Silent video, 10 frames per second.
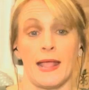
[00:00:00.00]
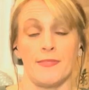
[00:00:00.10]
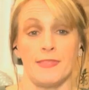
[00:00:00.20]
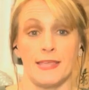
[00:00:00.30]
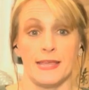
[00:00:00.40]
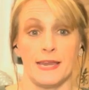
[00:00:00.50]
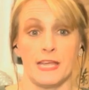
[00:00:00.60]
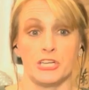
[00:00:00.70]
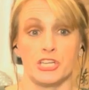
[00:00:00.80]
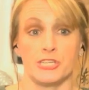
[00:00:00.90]
And then
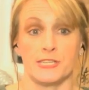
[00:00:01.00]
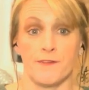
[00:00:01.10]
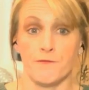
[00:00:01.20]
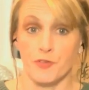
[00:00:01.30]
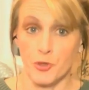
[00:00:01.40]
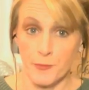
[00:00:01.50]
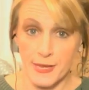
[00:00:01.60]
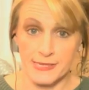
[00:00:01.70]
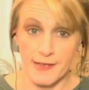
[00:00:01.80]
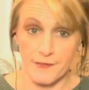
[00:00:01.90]
just a few
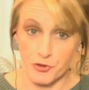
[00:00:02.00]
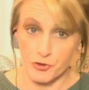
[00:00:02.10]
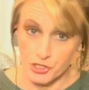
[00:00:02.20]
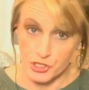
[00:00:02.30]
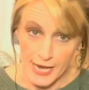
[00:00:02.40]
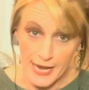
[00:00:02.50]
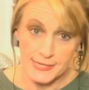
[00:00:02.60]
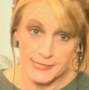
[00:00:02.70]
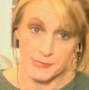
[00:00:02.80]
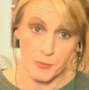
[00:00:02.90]
months after
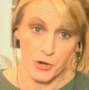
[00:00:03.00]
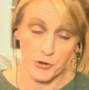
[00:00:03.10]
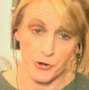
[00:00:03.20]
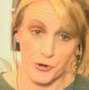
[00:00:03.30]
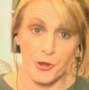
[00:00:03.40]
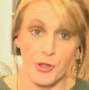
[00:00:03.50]
Janice's murder,